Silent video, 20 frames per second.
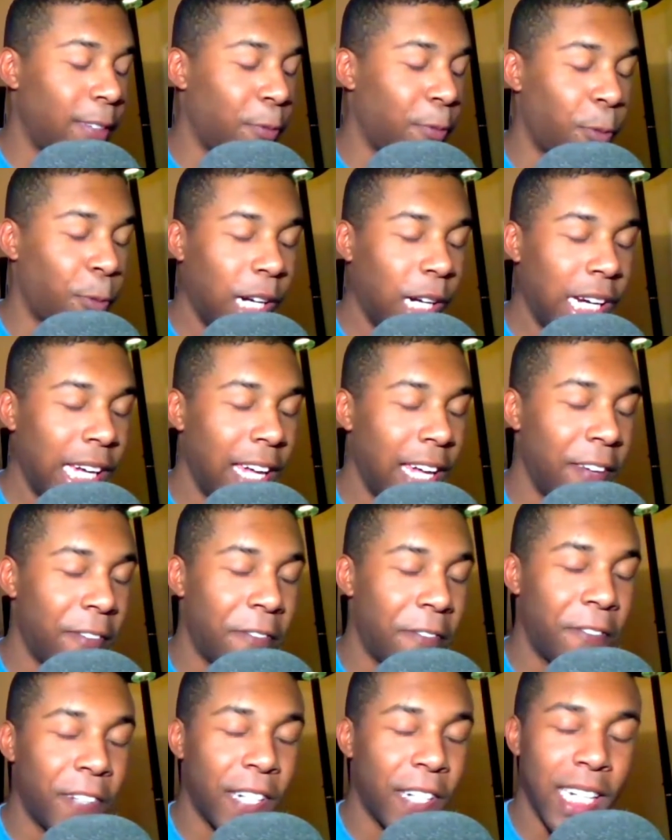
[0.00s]
what a
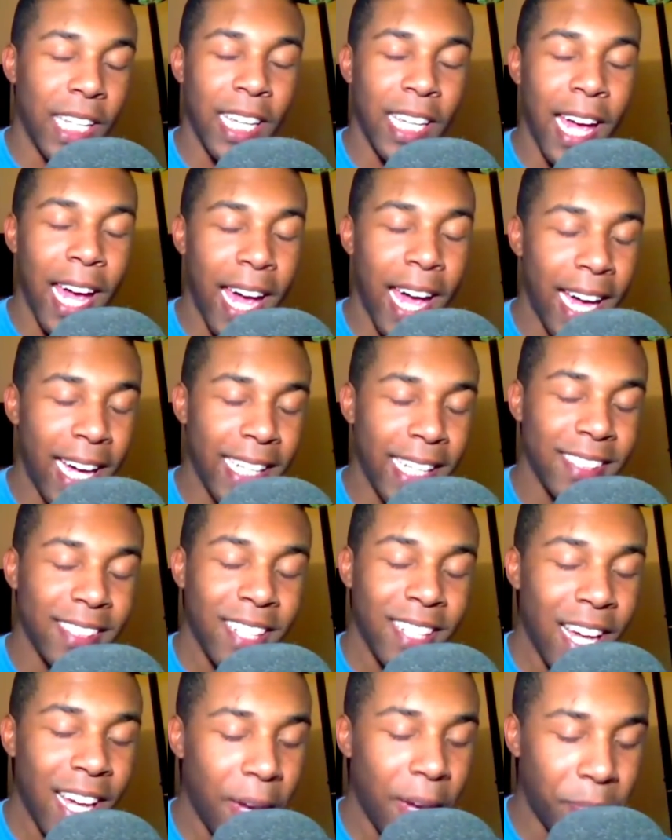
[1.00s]
funny ass
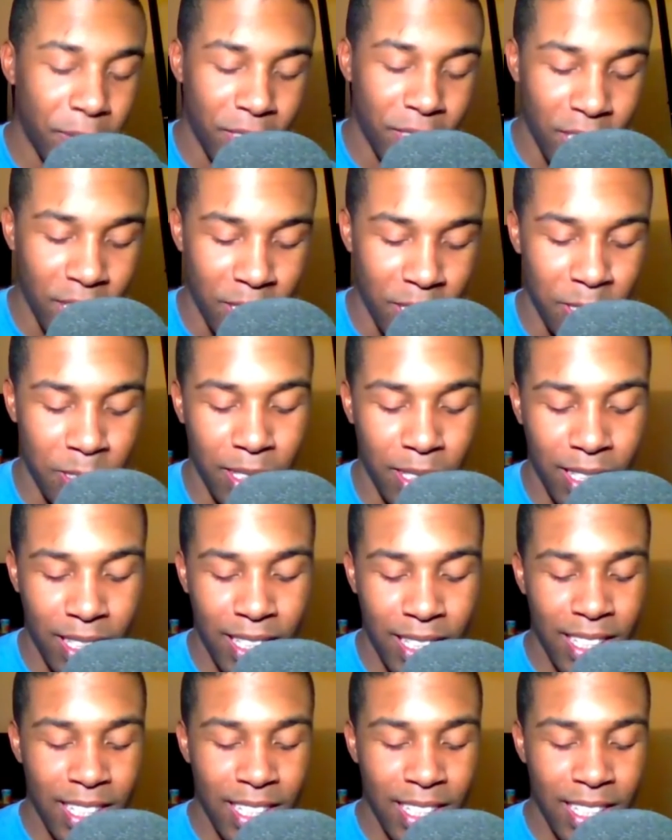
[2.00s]
episode.